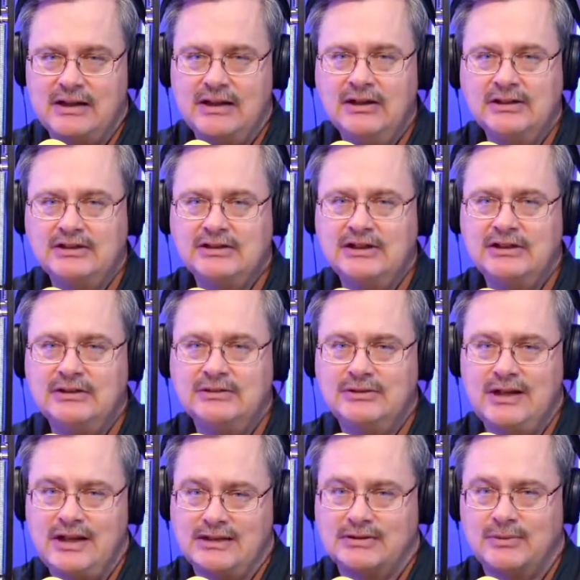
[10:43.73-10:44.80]
Until
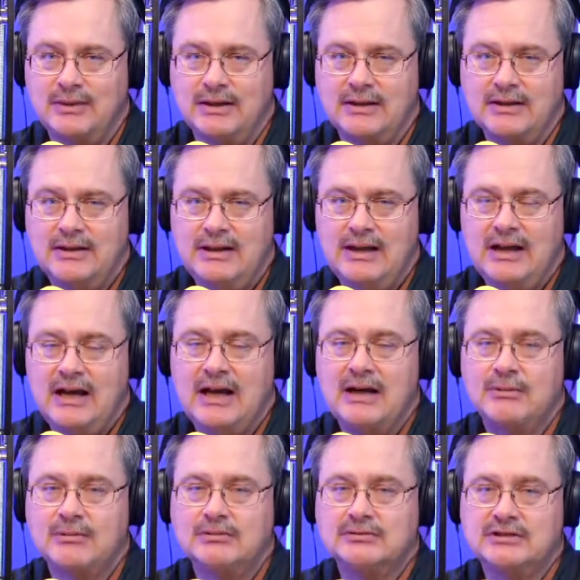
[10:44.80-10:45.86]
next week, I
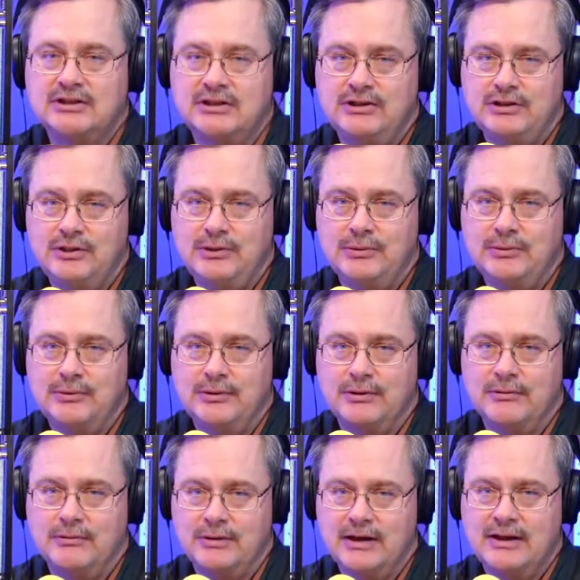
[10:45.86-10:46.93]
will see you
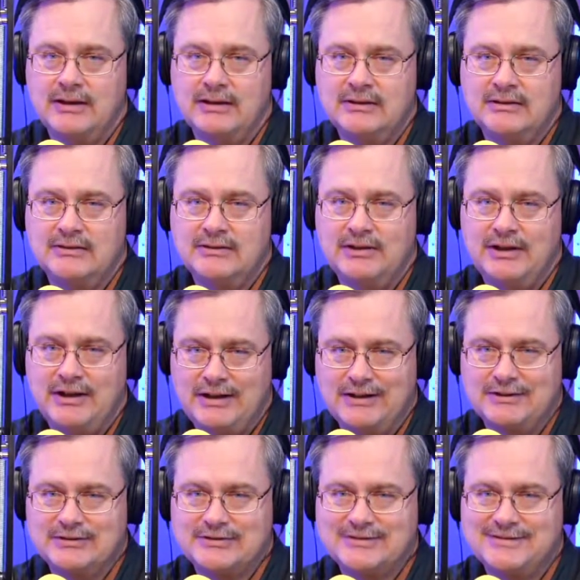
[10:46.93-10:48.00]
around the
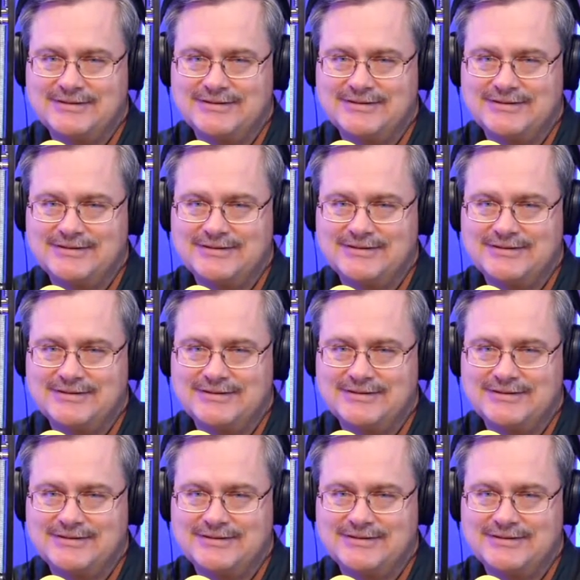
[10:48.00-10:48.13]
house.